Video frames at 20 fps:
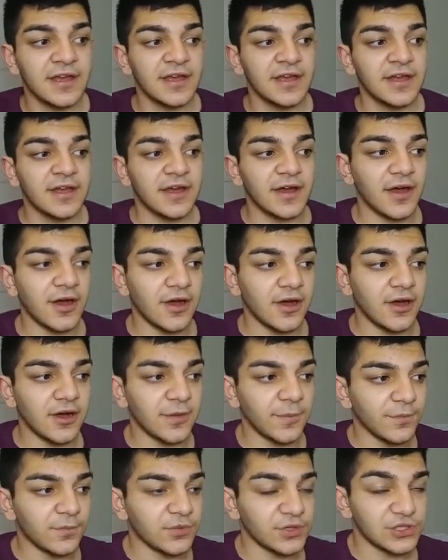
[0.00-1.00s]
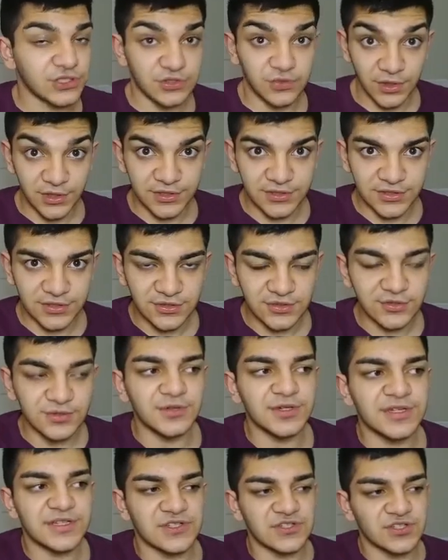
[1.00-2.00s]
um, what you want to do
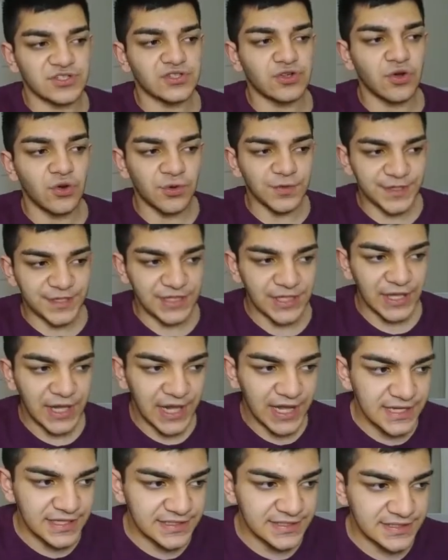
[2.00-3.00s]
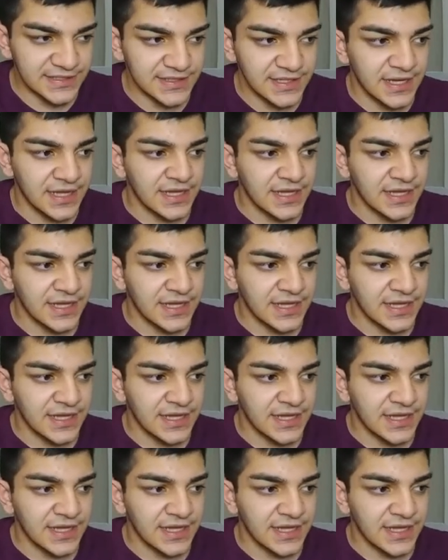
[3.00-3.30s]
is just go in the class